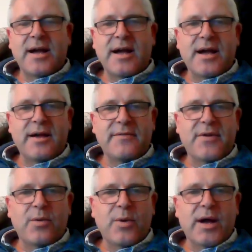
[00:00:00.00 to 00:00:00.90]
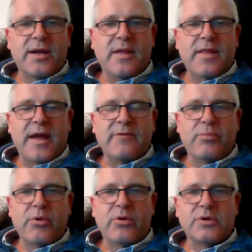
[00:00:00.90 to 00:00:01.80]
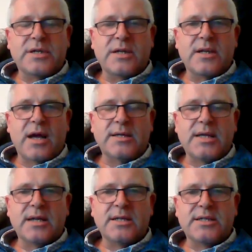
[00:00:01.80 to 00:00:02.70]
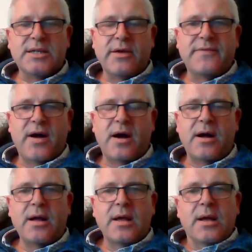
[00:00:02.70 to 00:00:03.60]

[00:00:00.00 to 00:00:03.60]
for the work that they've brought and done so far,